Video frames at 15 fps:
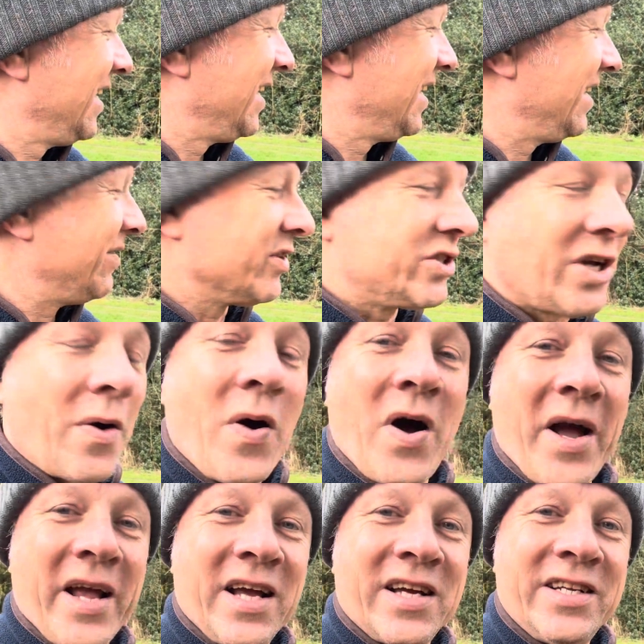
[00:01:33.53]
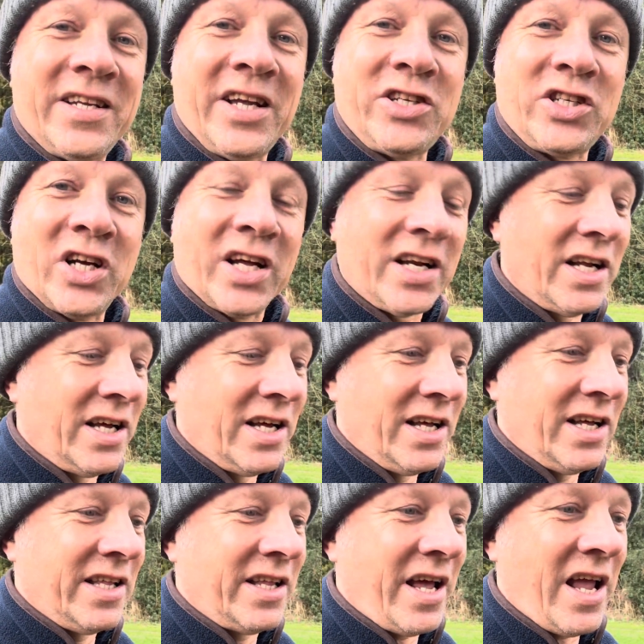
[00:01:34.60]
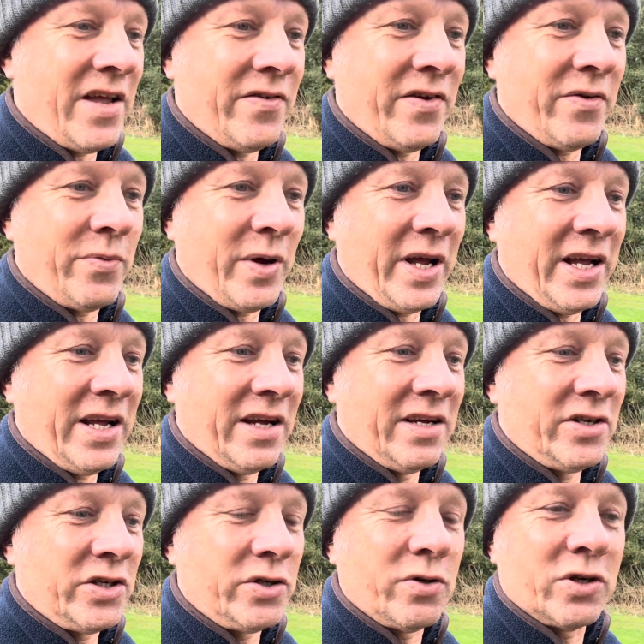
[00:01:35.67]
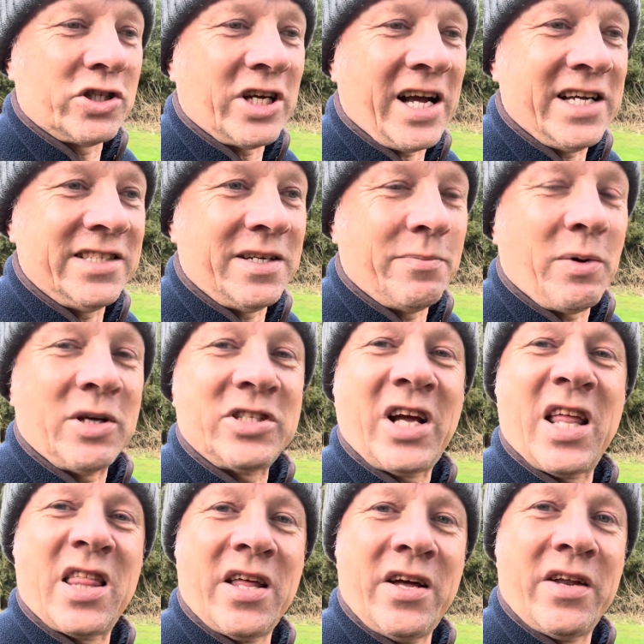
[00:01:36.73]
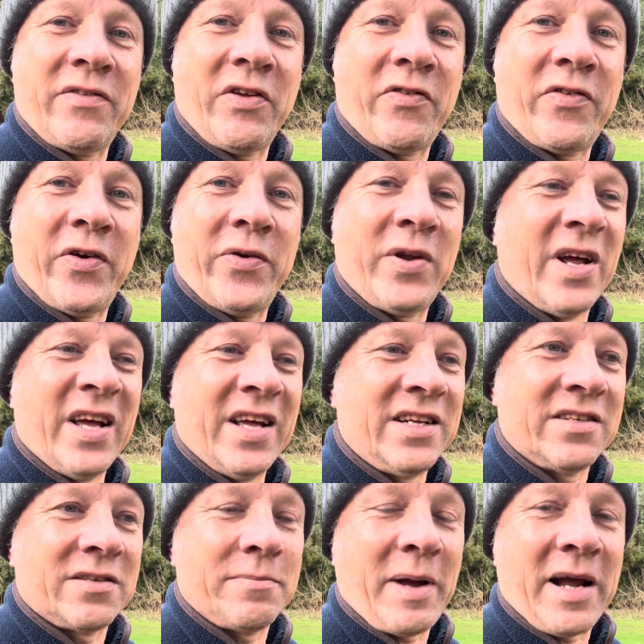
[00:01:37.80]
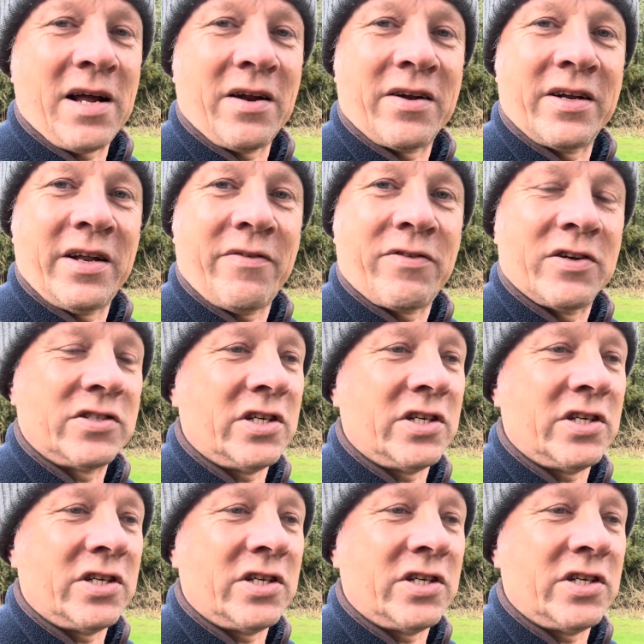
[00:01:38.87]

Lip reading: or so high in condition, that even if we shortchange it by say a third of its food, it doesn't make a lot of difference.